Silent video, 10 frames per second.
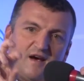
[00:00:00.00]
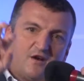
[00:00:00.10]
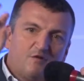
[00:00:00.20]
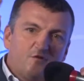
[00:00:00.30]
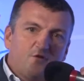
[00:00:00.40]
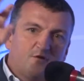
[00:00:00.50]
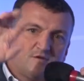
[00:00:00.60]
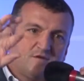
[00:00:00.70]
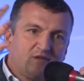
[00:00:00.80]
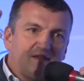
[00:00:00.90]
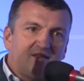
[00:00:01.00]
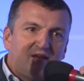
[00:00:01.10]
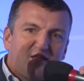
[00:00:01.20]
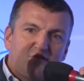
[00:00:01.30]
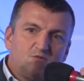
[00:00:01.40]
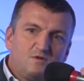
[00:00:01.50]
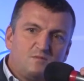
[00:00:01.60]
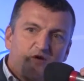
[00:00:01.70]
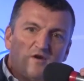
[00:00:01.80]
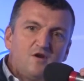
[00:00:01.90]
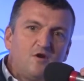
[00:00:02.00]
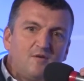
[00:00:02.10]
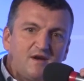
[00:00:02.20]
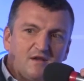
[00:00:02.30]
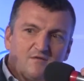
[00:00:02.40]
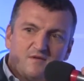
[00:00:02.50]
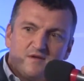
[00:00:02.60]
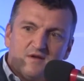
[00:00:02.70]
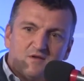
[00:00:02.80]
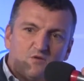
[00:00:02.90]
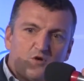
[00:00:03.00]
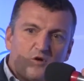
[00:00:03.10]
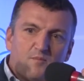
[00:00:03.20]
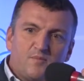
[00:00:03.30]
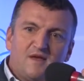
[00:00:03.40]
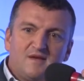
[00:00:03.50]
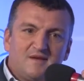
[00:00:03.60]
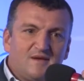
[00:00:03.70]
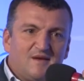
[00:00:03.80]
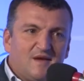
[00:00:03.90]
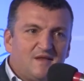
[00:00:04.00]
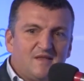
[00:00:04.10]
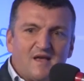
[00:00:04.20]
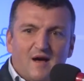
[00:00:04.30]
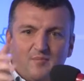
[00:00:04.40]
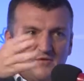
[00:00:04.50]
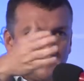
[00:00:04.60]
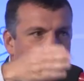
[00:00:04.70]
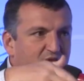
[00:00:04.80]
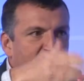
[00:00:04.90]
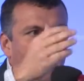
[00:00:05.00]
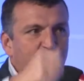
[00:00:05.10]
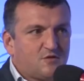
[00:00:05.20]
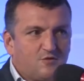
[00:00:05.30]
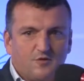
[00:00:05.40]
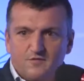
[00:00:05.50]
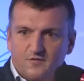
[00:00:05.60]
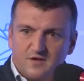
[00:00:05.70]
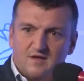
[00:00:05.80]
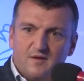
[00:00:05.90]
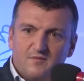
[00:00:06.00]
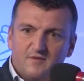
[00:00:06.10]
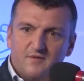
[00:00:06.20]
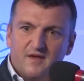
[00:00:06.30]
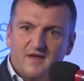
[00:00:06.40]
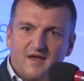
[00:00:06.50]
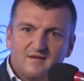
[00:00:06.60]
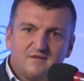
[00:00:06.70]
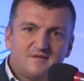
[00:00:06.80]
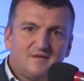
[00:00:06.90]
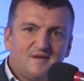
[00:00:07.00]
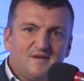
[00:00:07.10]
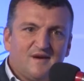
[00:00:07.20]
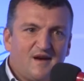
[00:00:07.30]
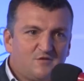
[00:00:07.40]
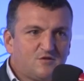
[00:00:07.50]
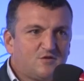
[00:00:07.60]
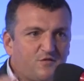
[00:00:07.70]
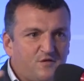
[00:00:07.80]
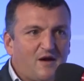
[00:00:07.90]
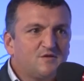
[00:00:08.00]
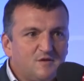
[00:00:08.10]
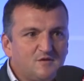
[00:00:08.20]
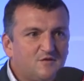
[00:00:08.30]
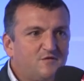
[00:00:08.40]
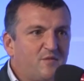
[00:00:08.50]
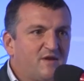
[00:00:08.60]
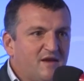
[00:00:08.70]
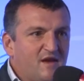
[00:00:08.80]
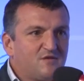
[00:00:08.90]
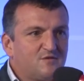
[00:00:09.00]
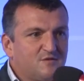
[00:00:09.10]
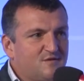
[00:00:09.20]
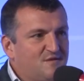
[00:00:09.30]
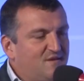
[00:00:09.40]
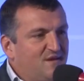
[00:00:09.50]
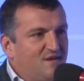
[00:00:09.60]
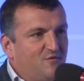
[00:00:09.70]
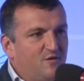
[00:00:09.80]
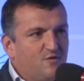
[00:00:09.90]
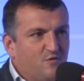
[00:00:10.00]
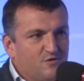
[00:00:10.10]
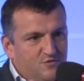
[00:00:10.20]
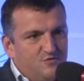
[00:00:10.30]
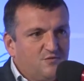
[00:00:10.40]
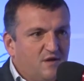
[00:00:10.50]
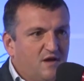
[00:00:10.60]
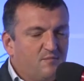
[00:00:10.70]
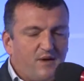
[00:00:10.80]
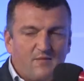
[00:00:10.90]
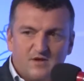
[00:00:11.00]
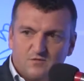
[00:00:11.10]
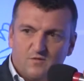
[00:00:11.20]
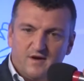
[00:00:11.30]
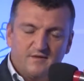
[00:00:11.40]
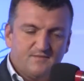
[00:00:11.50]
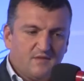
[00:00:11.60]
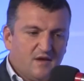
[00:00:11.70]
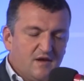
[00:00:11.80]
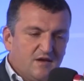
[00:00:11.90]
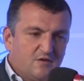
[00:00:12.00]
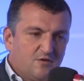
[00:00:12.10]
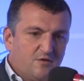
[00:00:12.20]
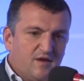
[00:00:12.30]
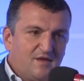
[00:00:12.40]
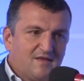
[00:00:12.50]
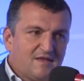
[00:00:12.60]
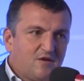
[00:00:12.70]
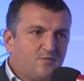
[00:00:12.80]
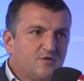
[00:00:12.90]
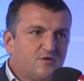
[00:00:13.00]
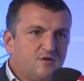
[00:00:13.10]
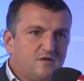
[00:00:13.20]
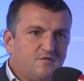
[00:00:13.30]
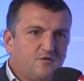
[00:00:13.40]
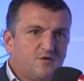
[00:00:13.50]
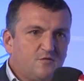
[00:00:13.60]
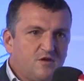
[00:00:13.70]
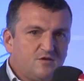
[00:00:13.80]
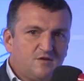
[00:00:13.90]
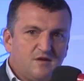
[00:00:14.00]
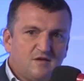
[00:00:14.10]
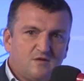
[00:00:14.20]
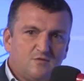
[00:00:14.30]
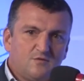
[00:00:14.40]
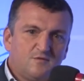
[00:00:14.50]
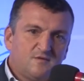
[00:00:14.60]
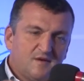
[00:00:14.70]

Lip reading: and of course, that they need to be very innovative to compete in the App Store, for example, against hundreds of thousands of applications when you want to publish one. So I think that the opportunity for the region is to